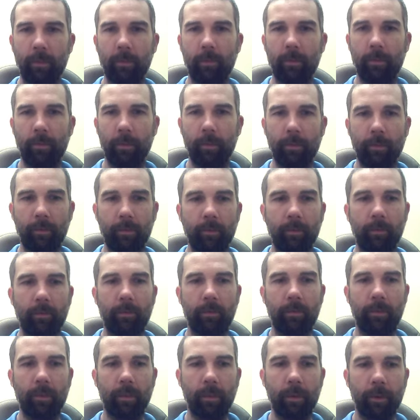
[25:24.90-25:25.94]
Street smart,
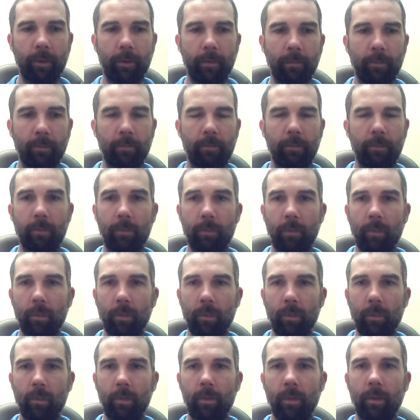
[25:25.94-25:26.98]
but the flow
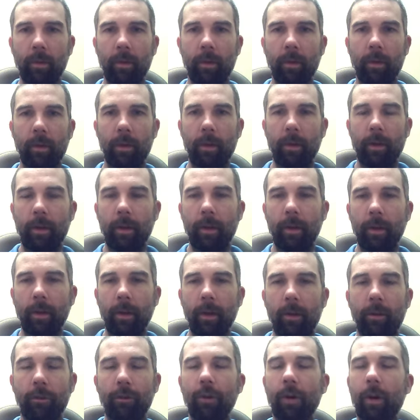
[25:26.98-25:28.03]
ignorant.
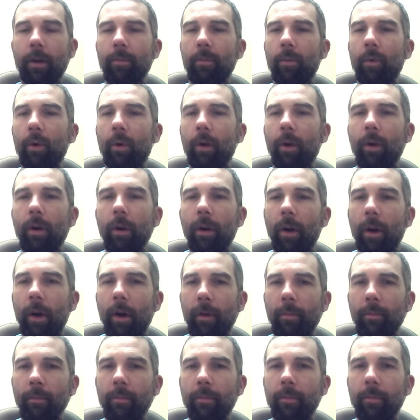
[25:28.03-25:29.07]
Yeah, there's a lot more,
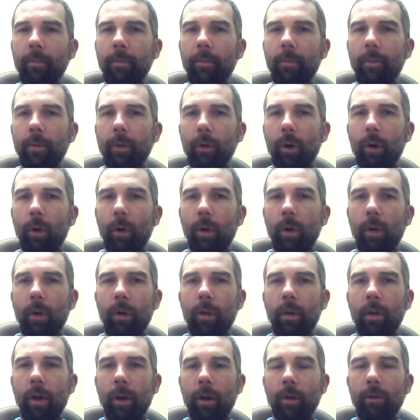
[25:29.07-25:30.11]
um, you know,
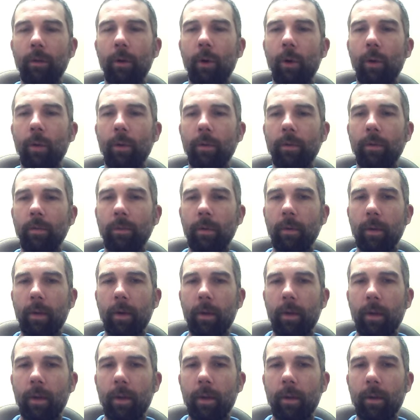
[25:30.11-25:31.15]
unknown
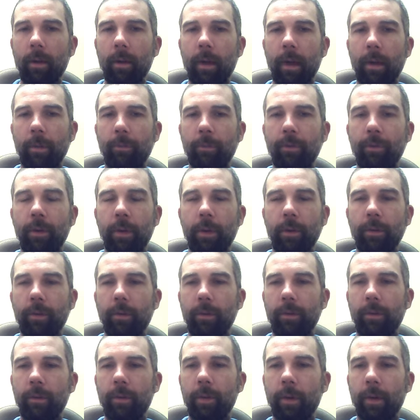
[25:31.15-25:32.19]

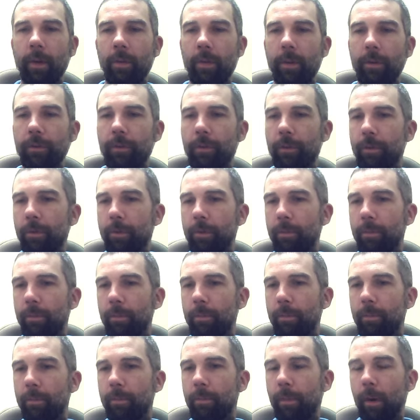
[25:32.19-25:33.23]
MCs in this
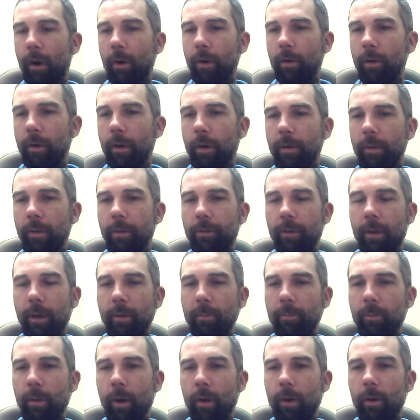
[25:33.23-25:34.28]
part and the
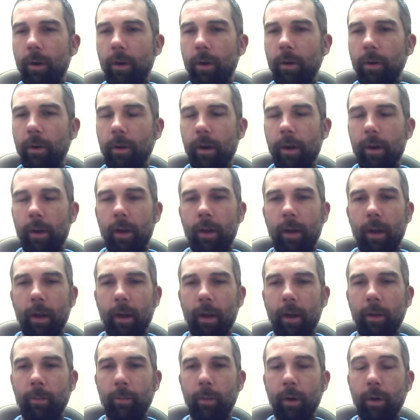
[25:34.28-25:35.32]
second part here,
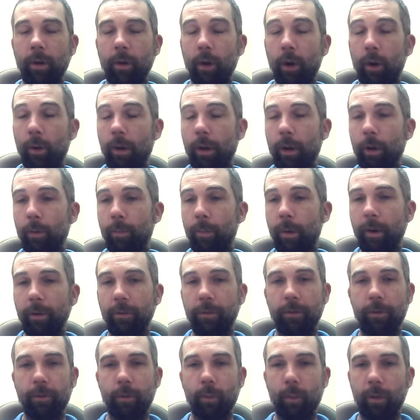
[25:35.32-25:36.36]
uh, but you know
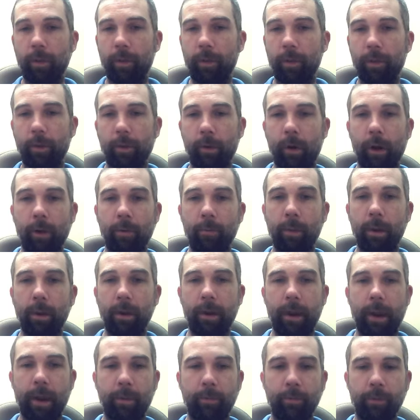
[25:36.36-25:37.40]
intermixed with a lot of big
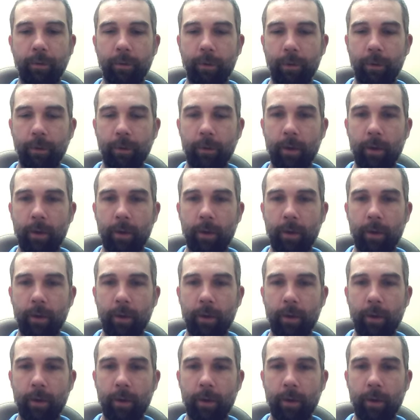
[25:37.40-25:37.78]
names too.